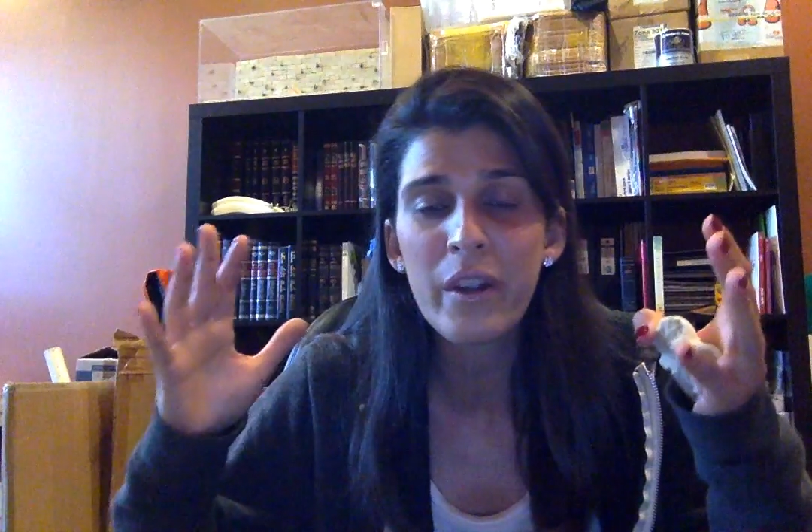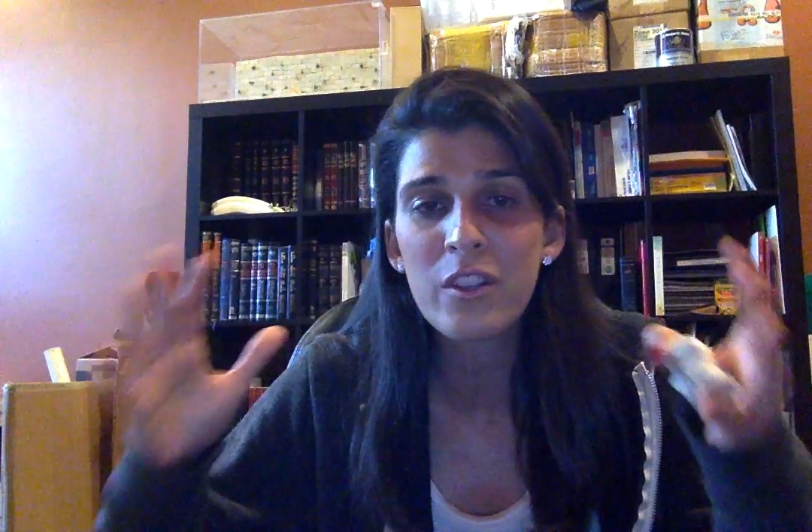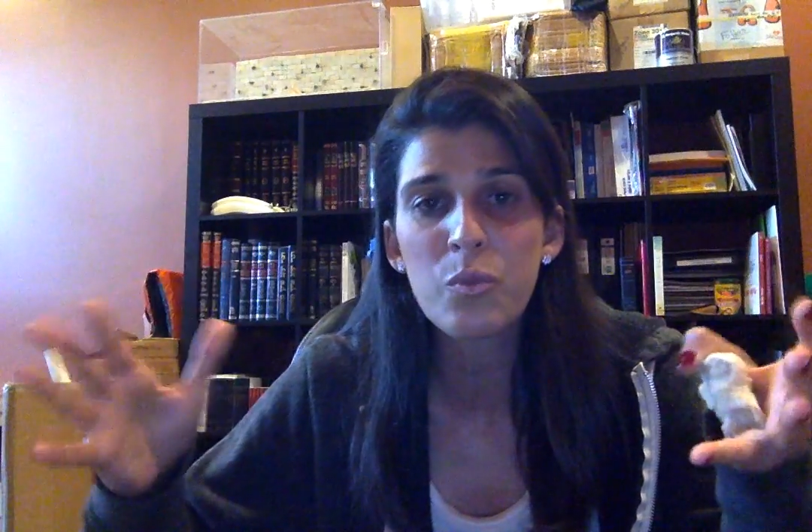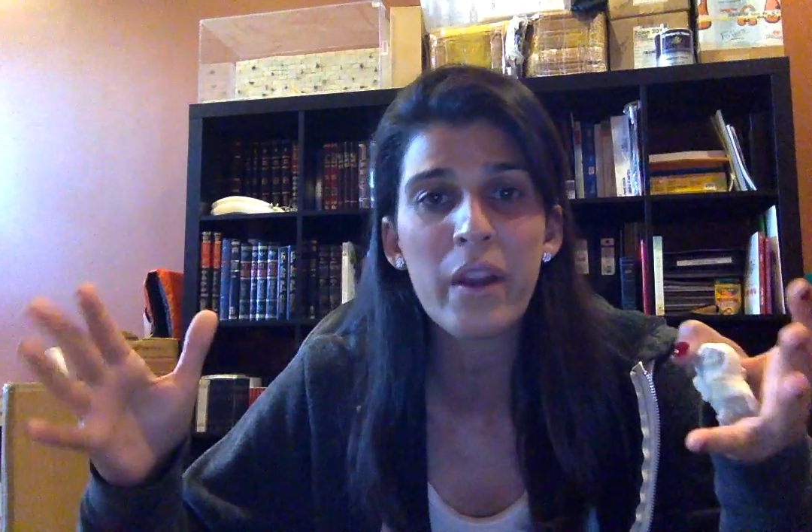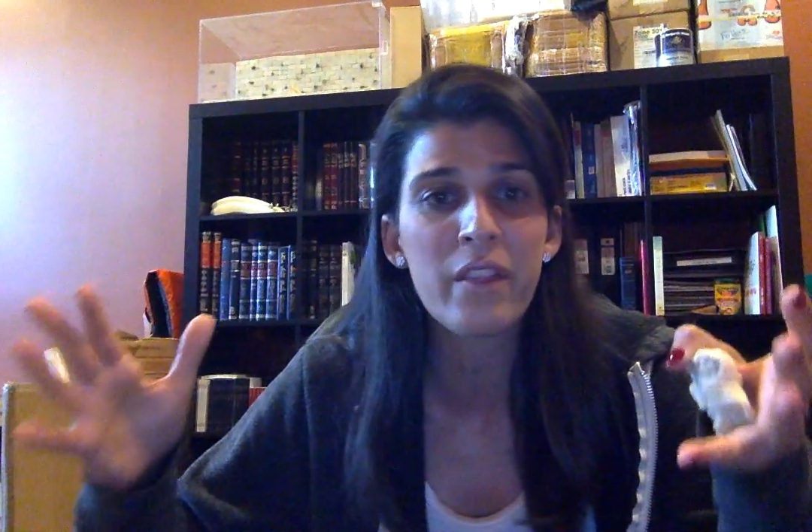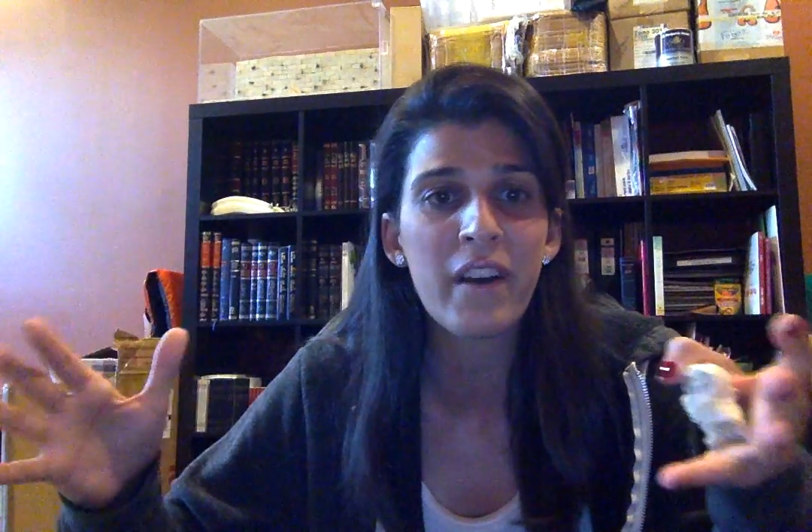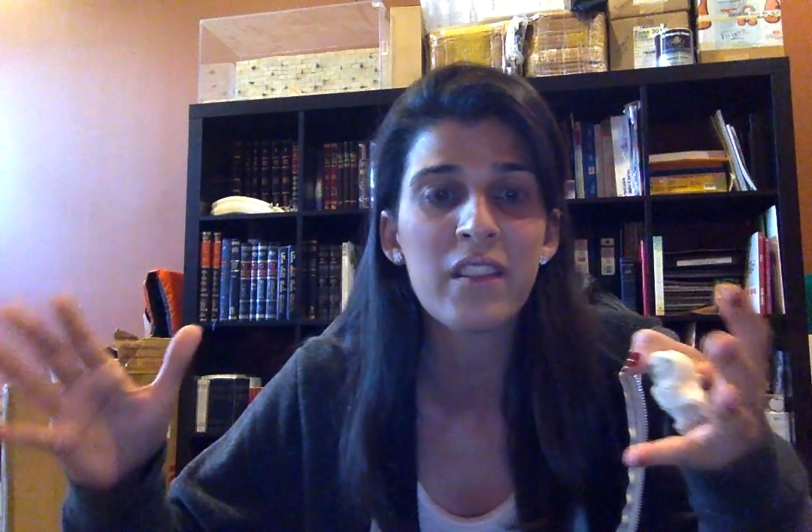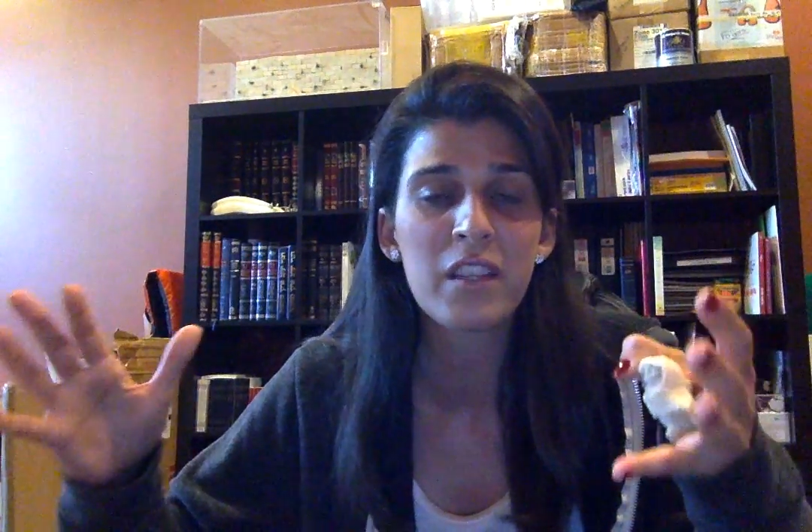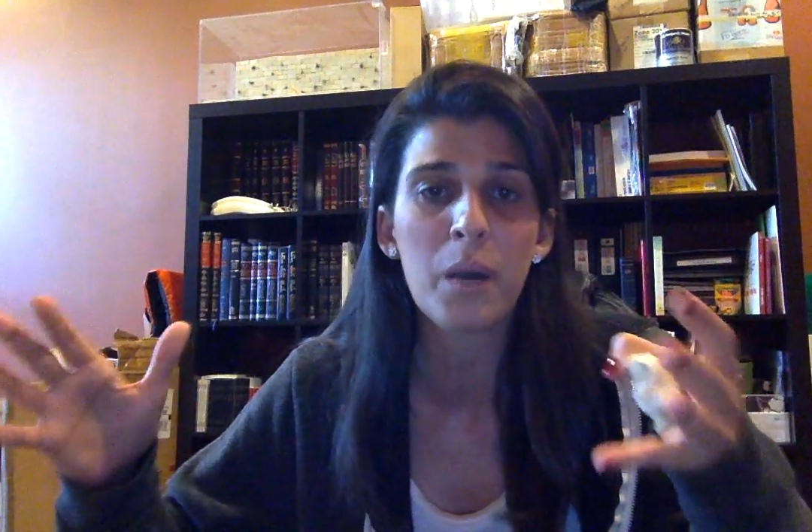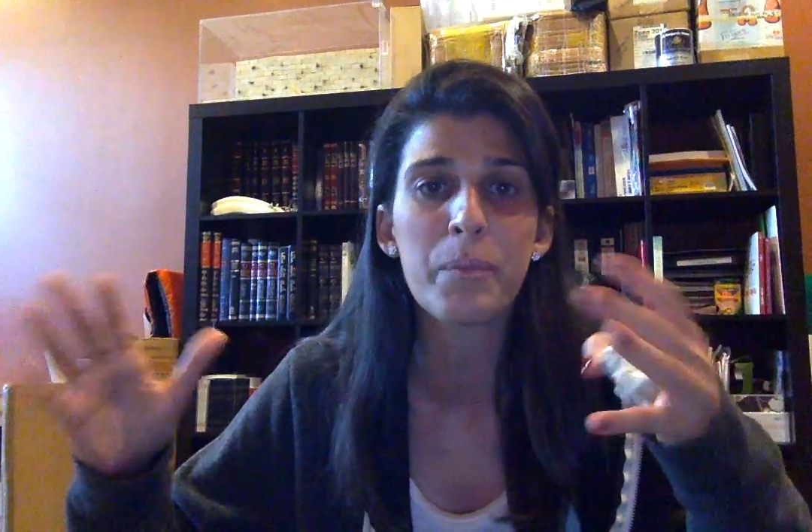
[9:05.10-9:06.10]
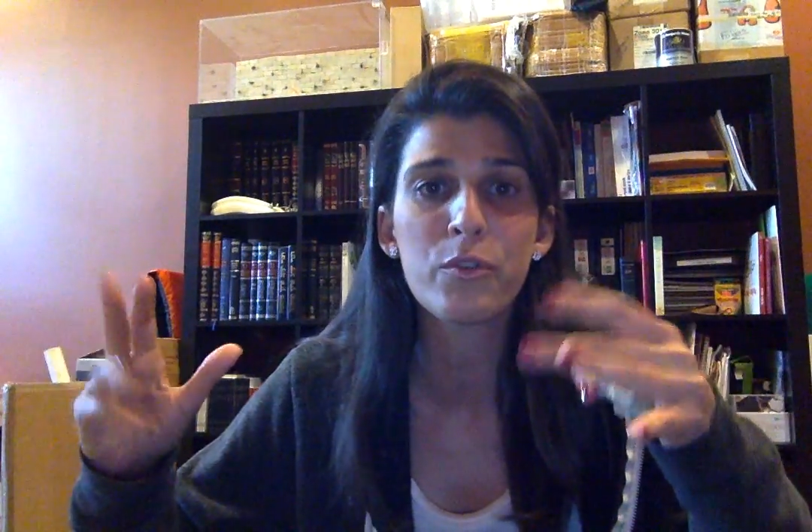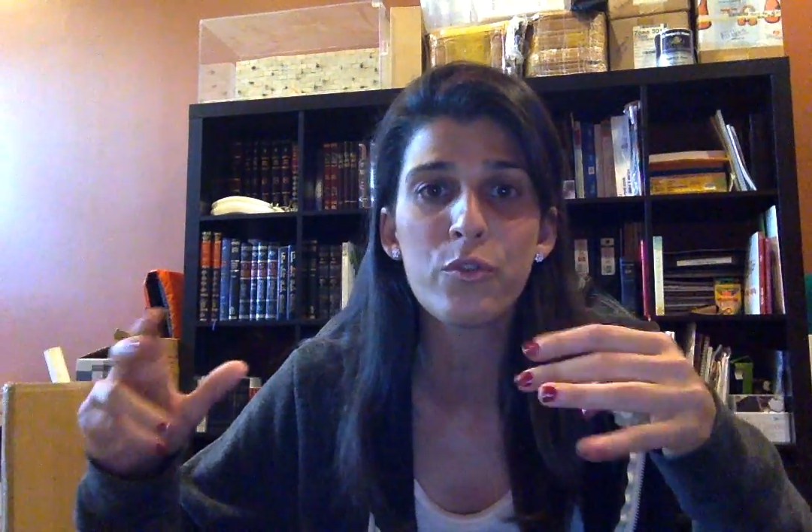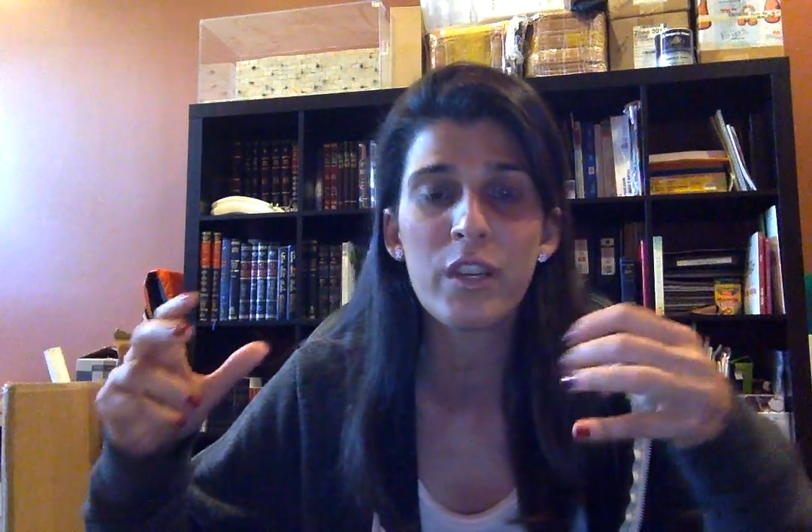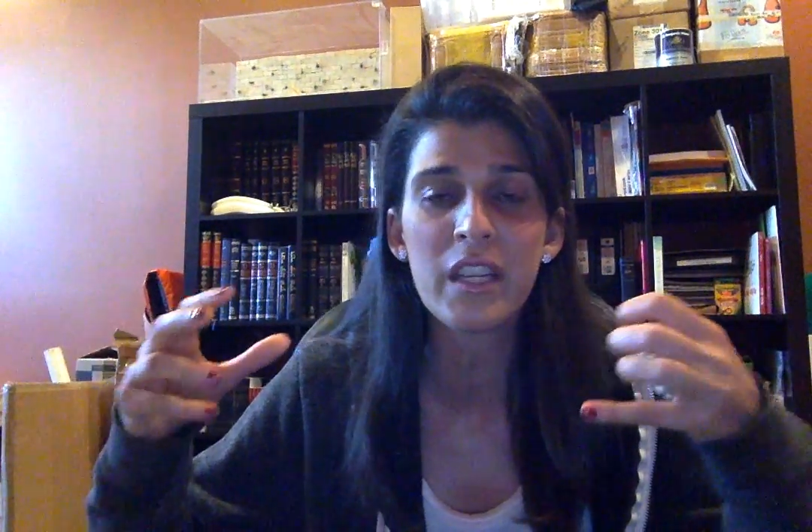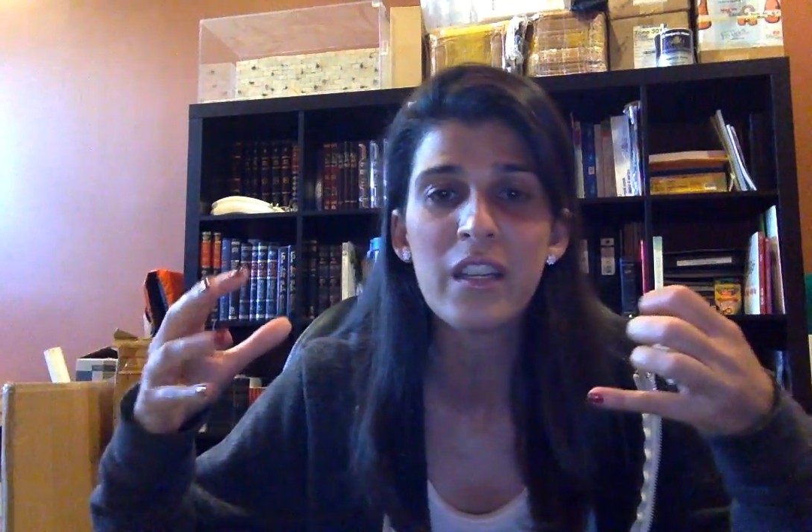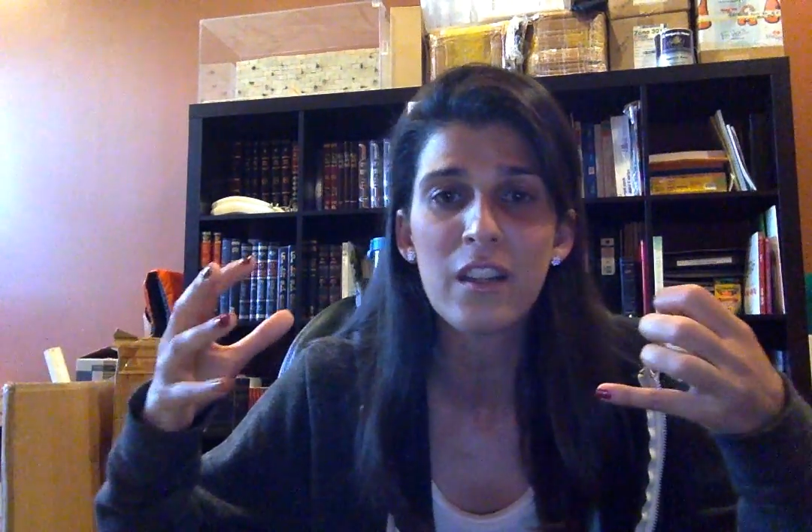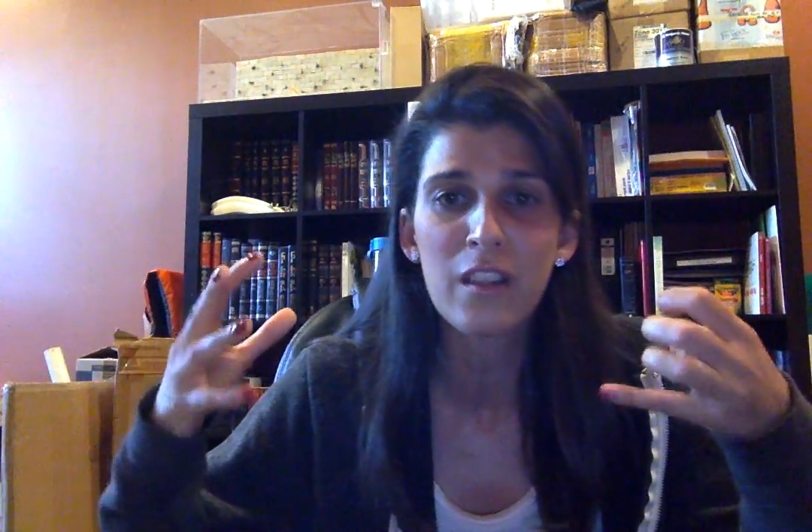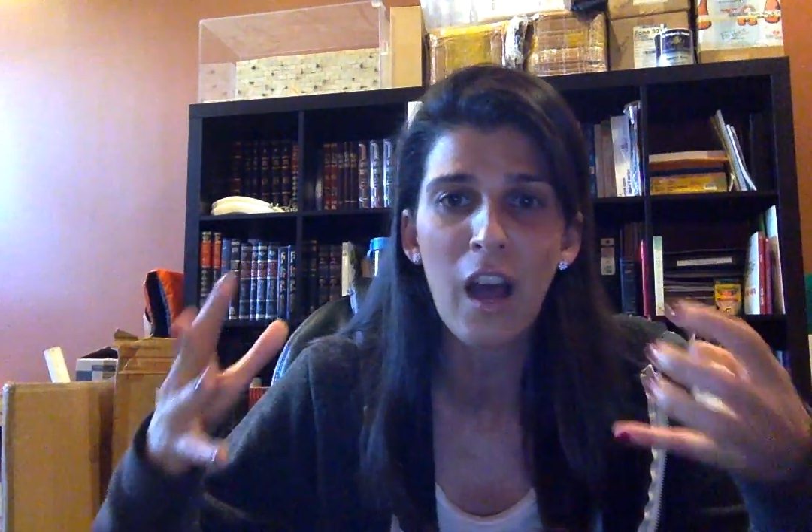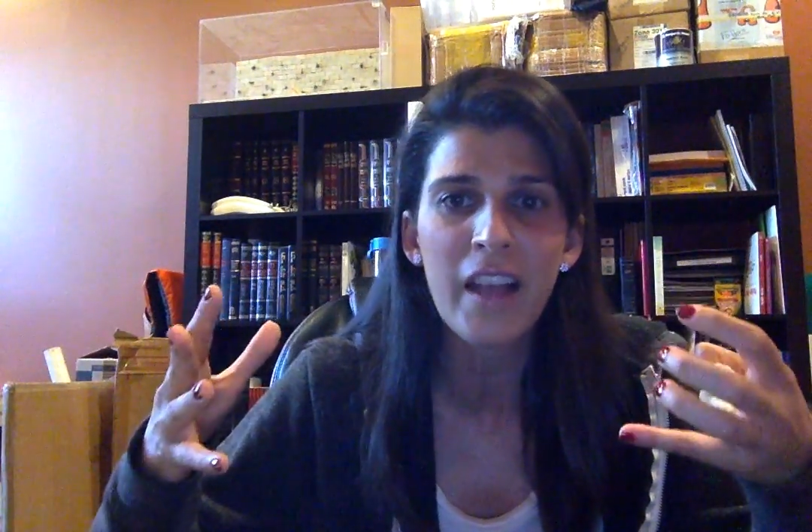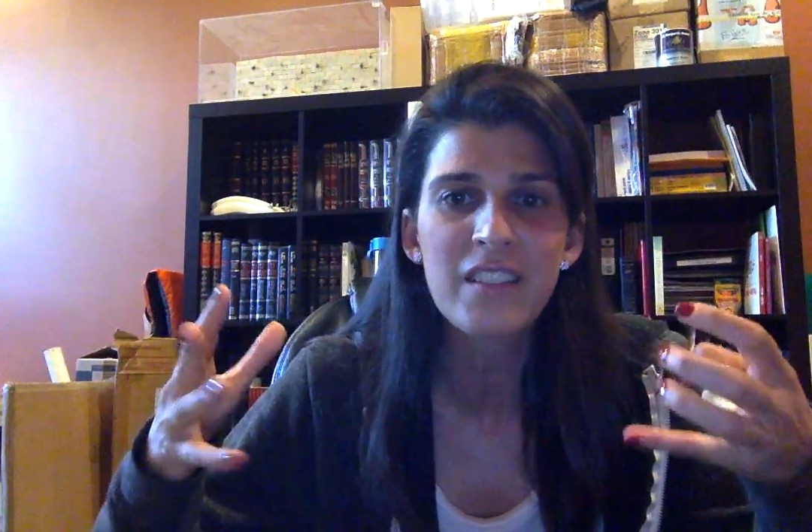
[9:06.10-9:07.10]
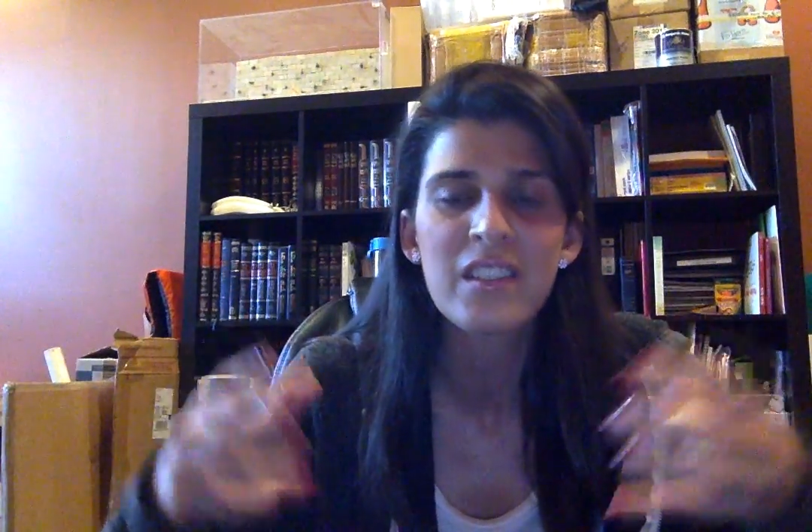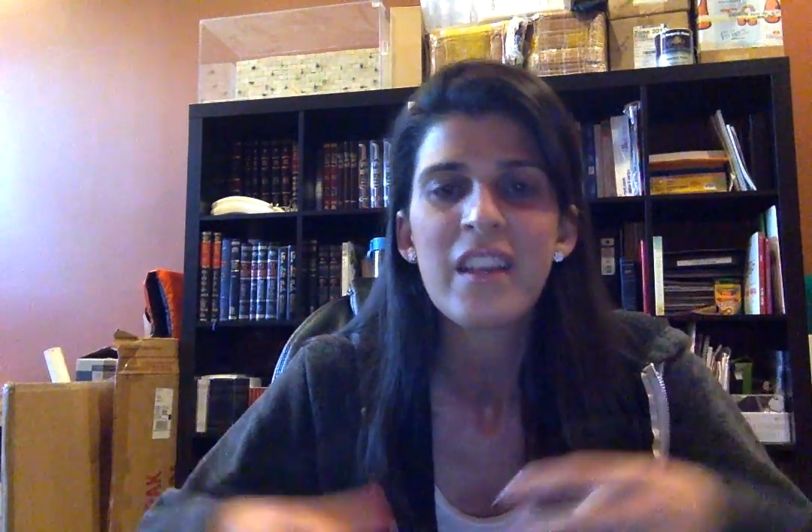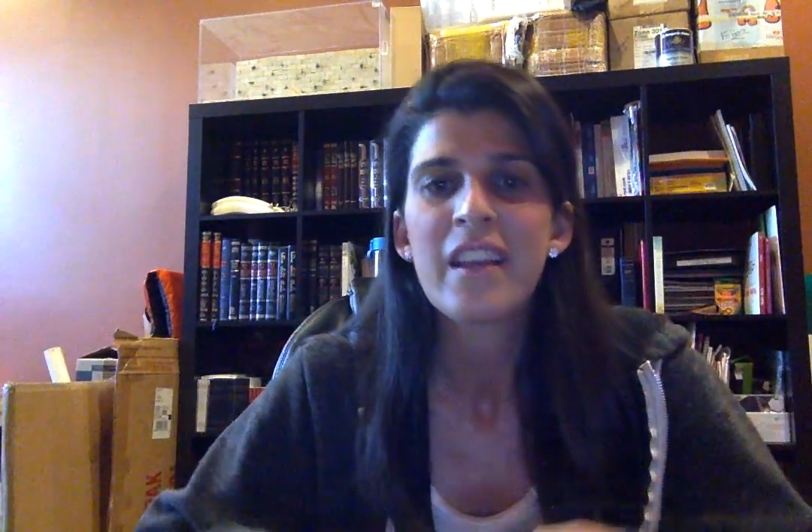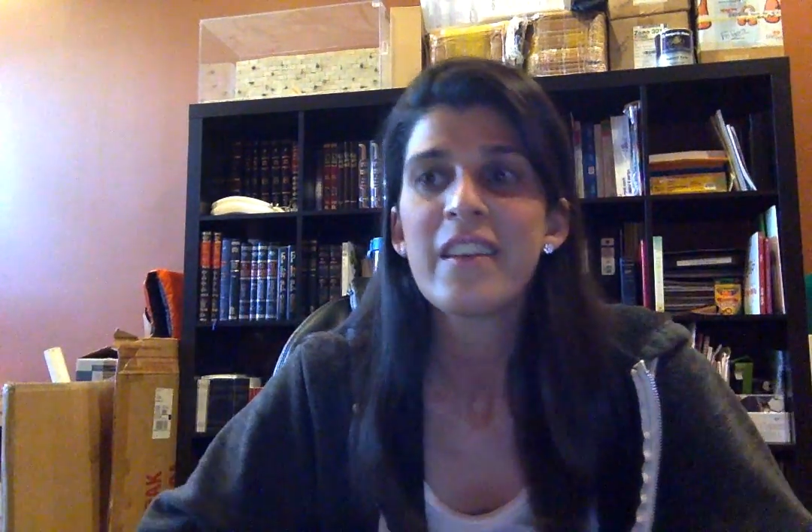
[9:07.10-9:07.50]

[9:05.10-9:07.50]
is where the volunteer opportunity lies.